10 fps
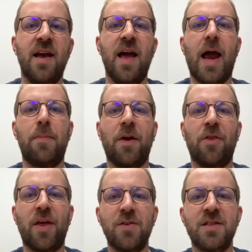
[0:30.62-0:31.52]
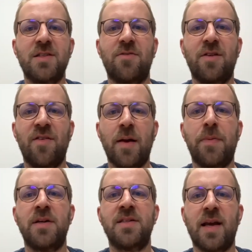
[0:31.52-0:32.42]
helping thousands of
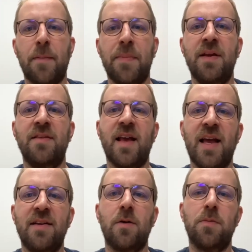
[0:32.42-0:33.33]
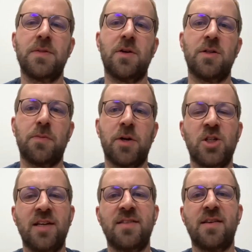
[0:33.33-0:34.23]
developers, companies and open source
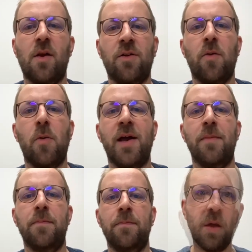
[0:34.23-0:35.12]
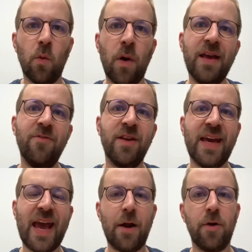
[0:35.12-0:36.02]
projects along the way. Why even
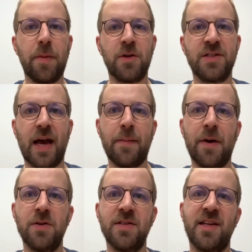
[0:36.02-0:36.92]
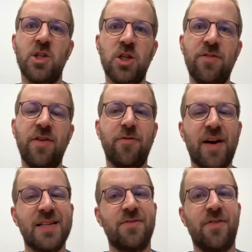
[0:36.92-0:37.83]
care about timeouts and achieving
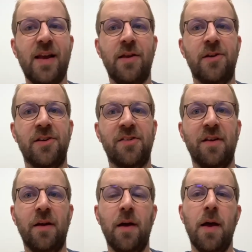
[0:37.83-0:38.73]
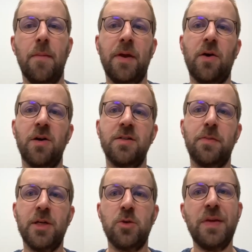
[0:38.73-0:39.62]
fast failures? Because
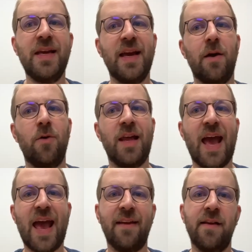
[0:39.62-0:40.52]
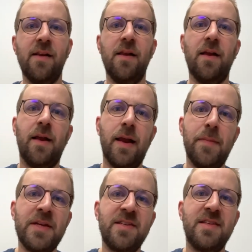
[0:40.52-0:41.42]
PHP can only handle a
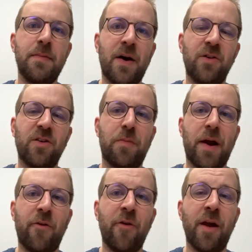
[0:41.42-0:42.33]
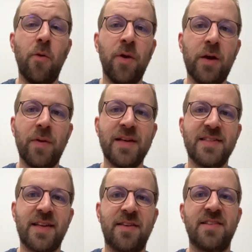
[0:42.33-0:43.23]
limited amount of parallel requests
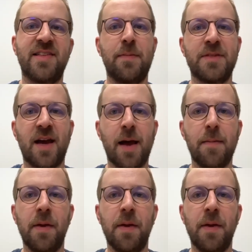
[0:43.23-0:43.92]
at the same time,